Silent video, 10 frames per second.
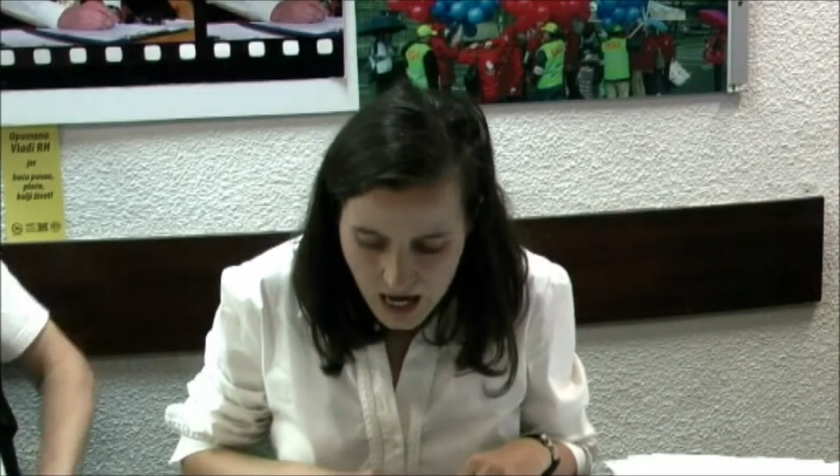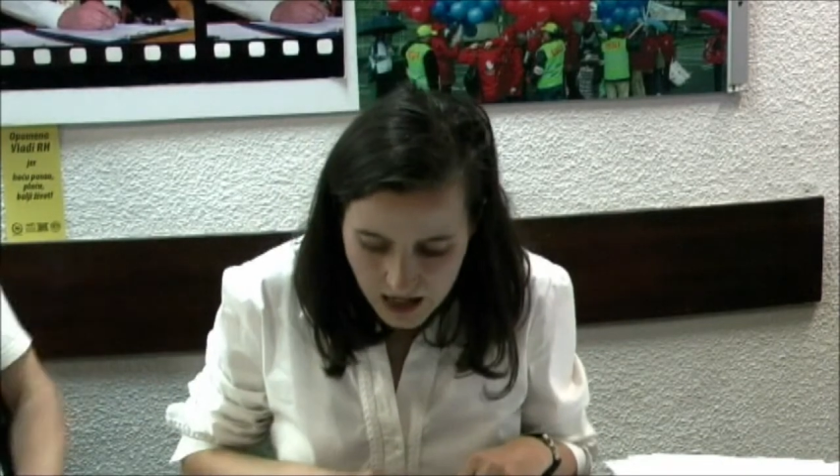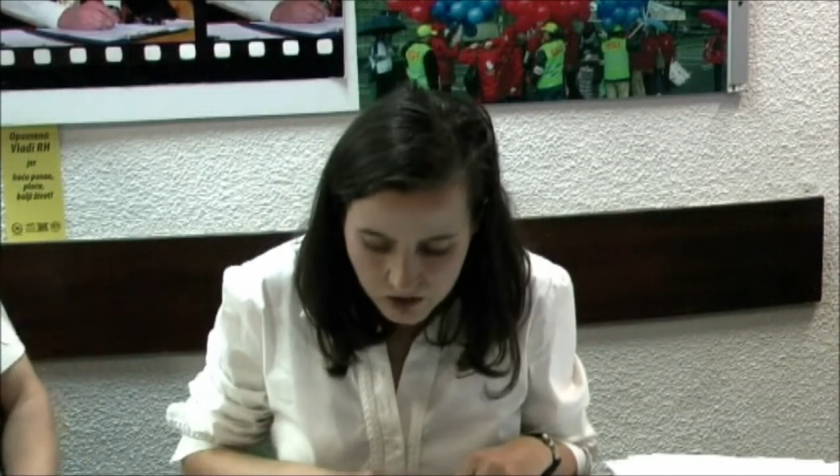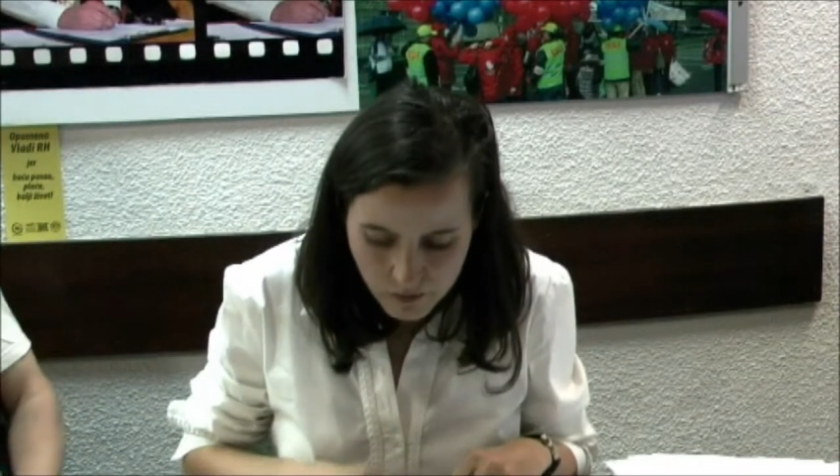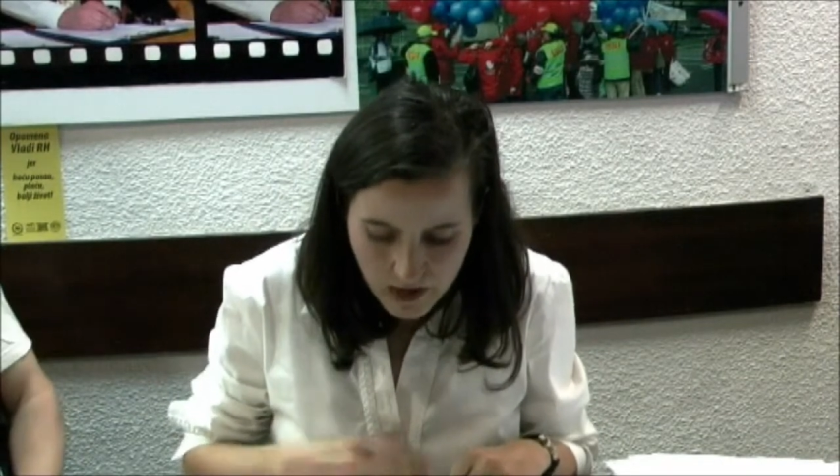
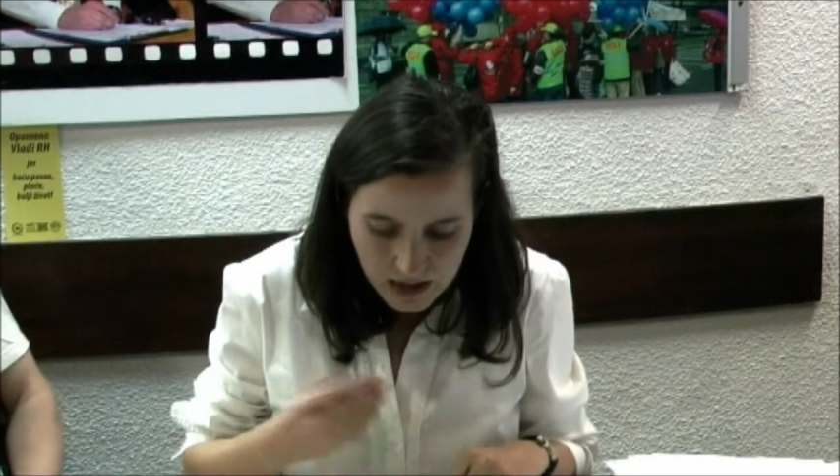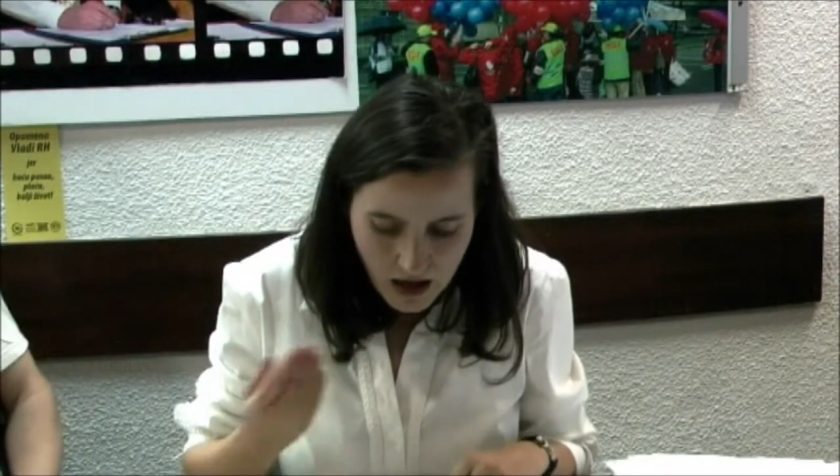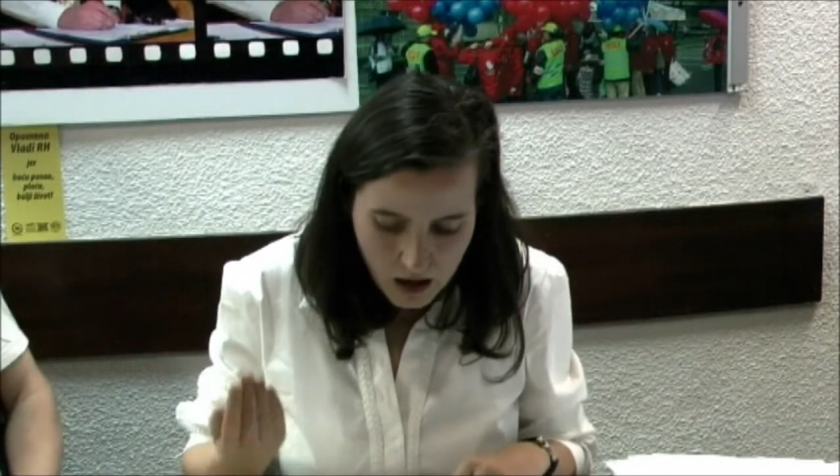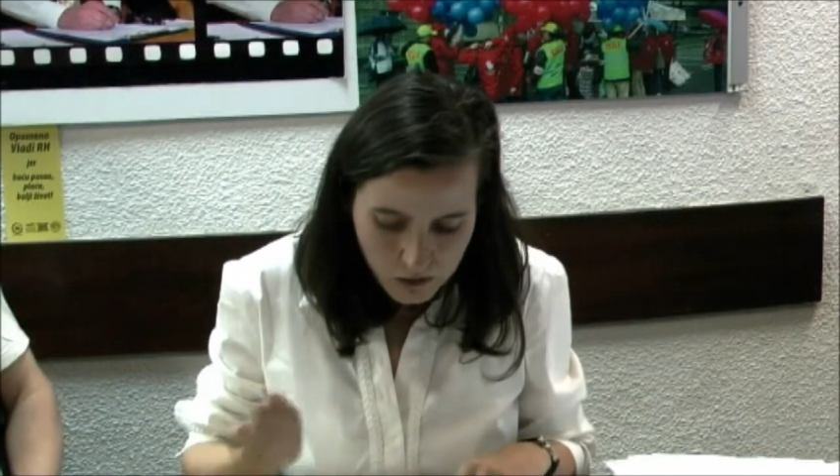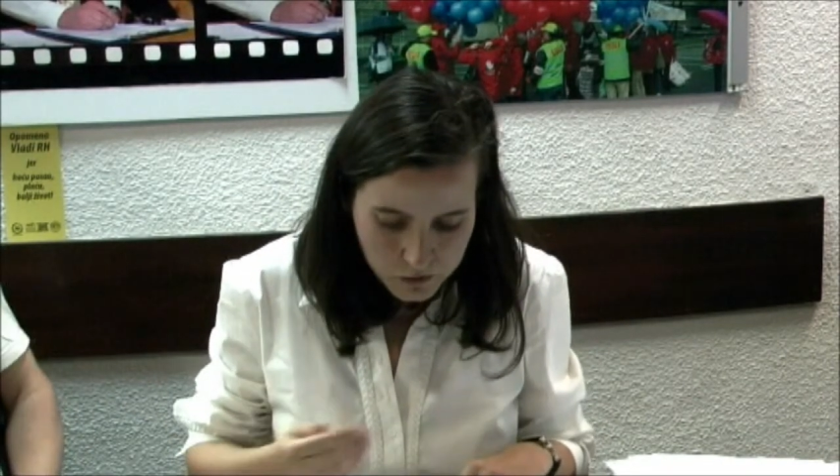and remain
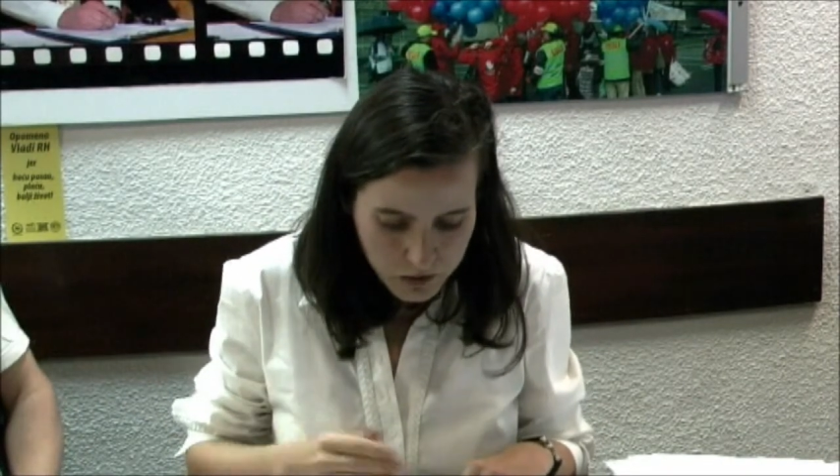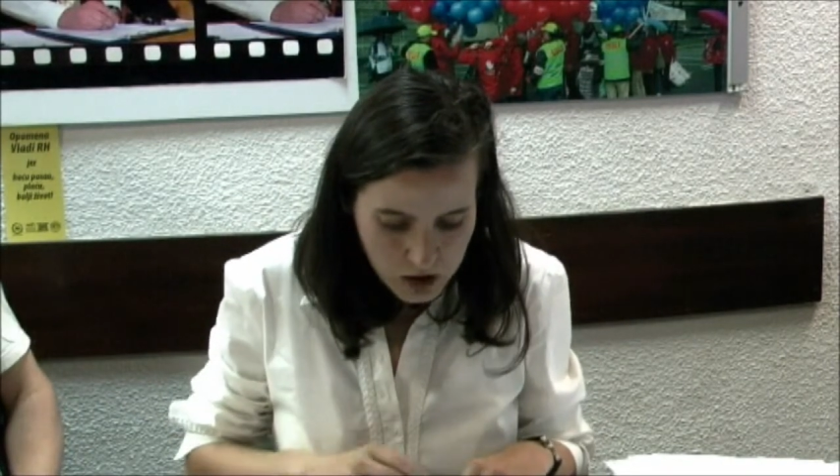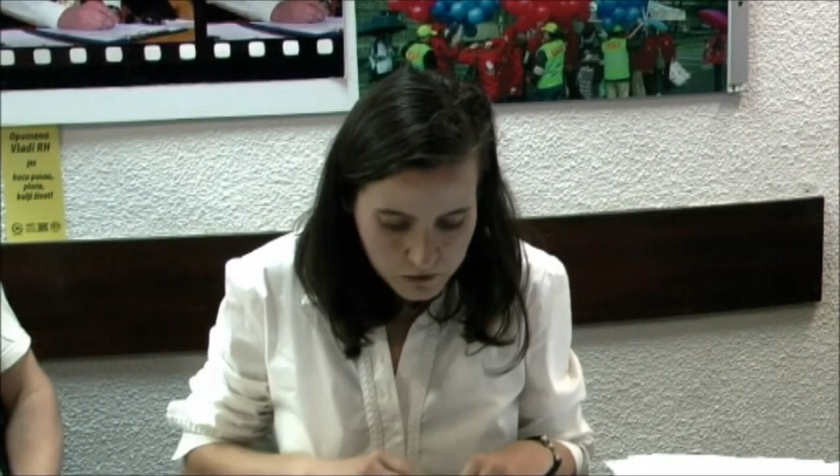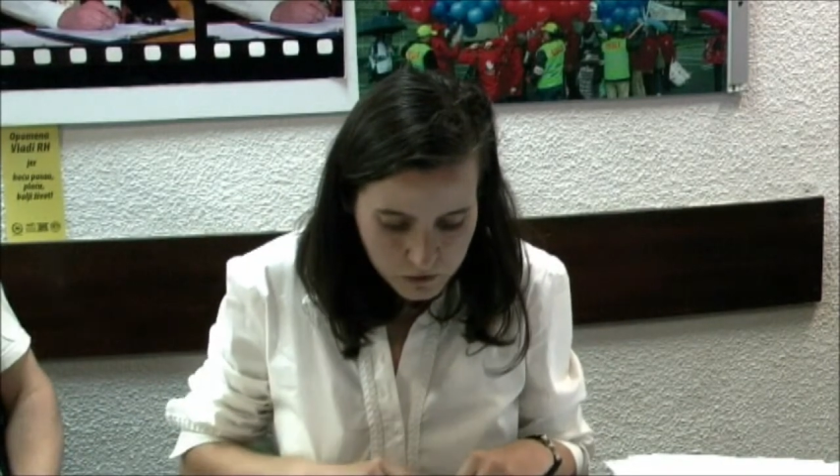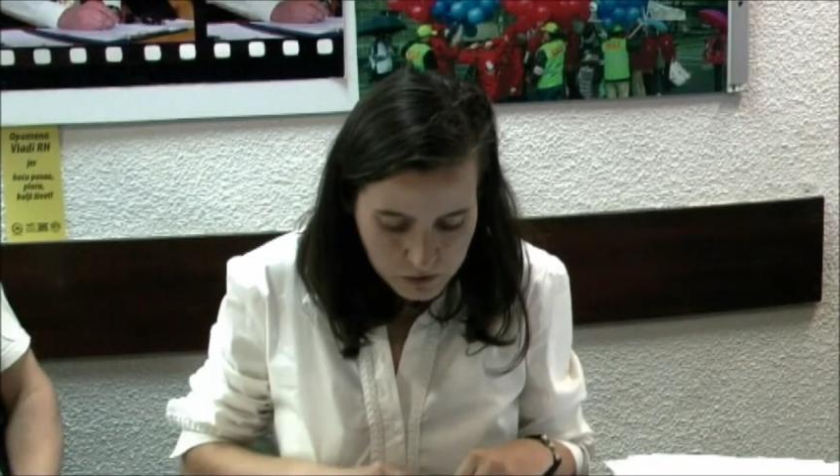out of reach for